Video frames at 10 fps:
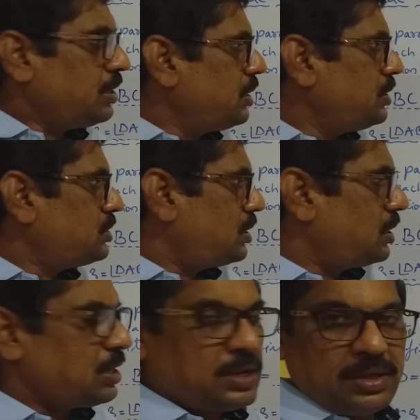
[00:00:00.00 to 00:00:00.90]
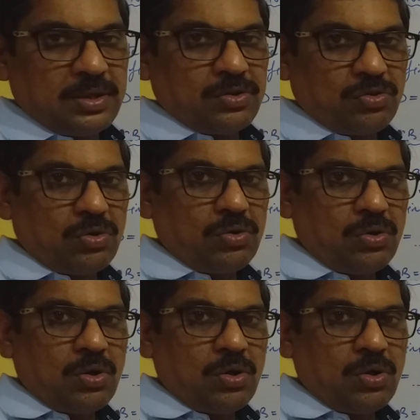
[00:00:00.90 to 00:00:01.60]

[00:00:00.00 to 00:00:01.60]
each other. So